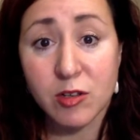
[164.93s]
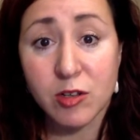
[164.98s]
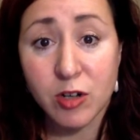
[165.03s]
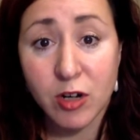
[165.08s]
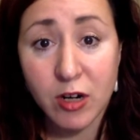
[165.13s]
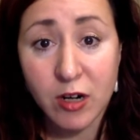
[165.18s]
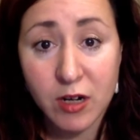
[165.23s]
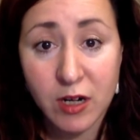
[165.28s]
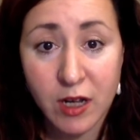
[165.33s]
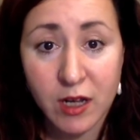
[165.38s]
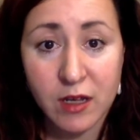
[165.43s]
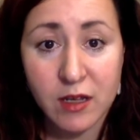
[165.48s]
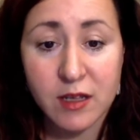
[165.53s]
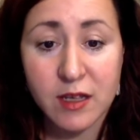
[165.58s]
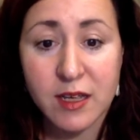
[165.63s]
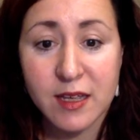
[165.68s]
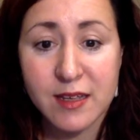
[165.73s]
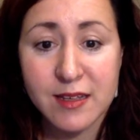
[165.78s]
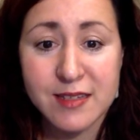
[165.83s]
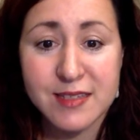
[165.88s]
learning
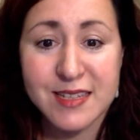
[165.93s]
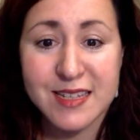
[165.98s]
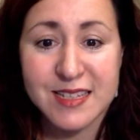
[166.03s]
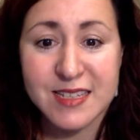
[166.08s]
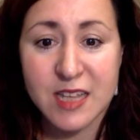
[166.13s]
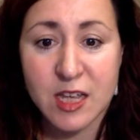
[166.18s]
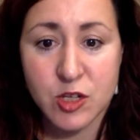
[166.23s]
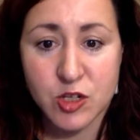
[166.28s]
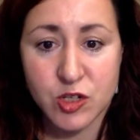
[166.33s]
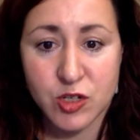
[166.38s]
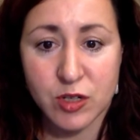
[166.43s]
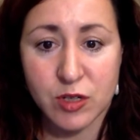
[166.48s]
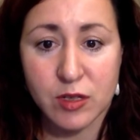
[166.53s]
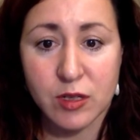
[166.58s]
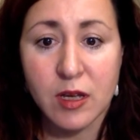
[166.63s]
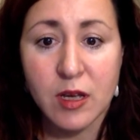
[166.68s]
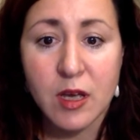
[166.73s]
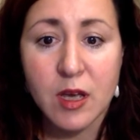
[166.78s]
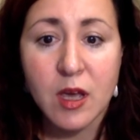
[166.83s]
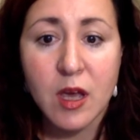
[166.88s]
is essential.